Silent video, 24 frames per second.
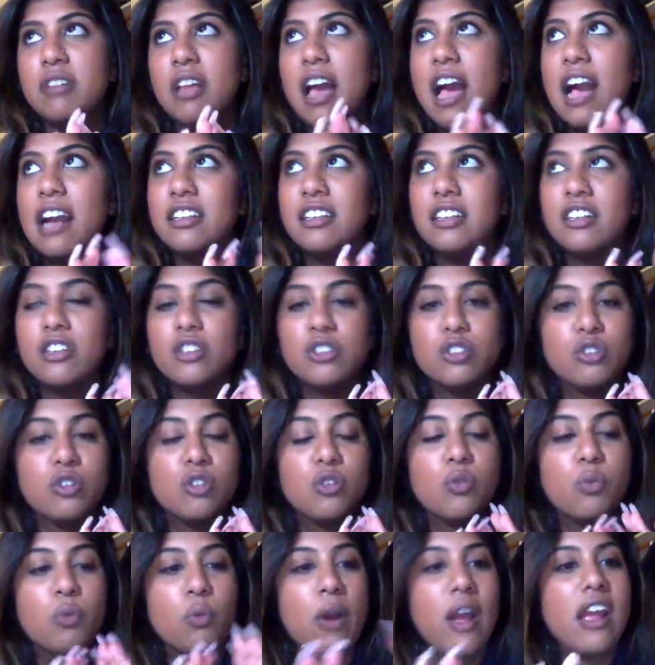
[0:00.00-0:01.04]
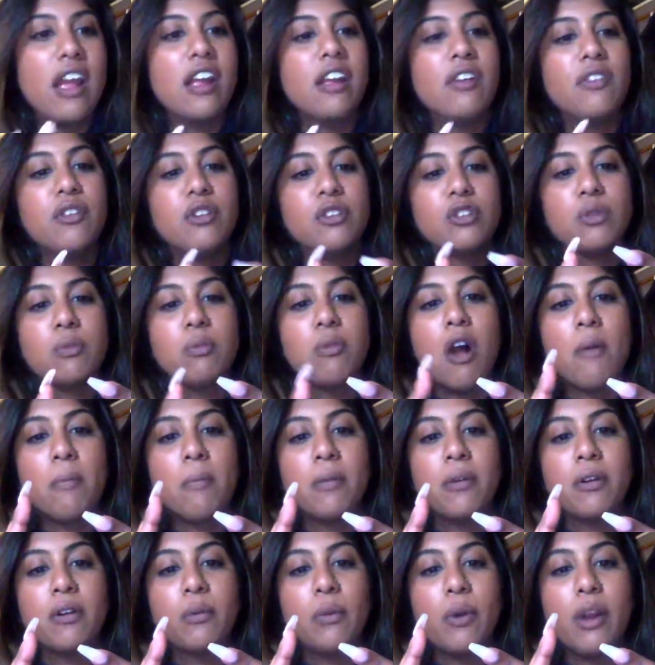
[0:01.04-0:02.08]
acting a certain way, and there's a
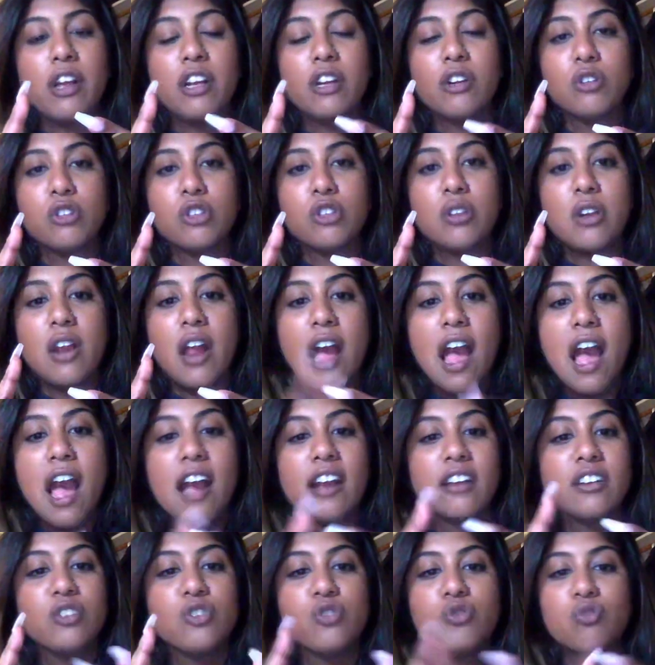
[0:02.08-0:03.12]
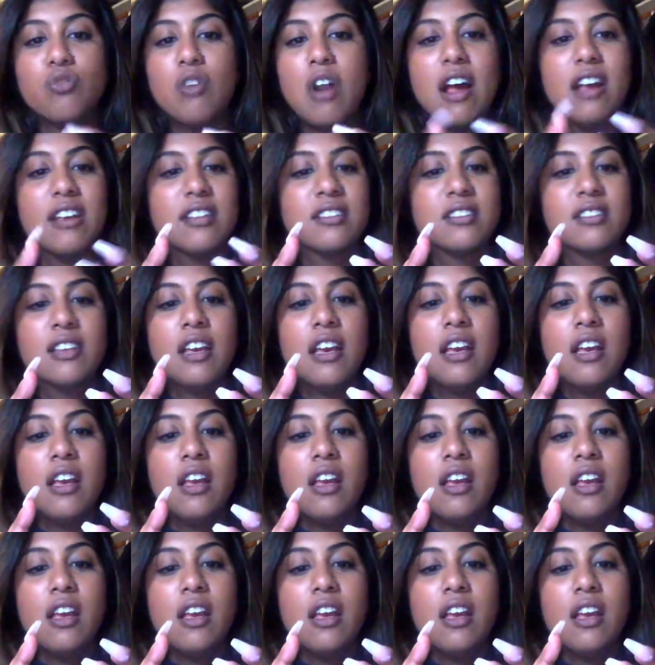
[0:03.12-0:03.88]
proper way girls should act, dress,